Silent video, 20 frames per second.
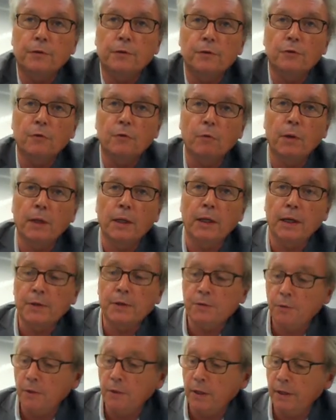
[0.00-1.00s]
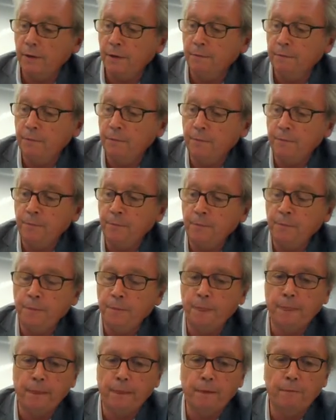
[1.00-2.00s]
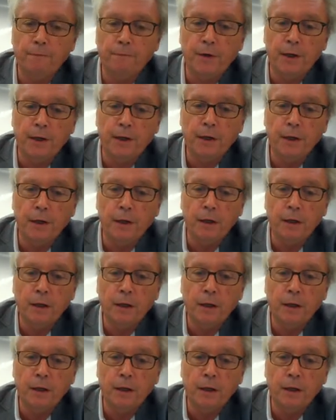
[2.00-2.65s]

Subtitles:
so one has to have very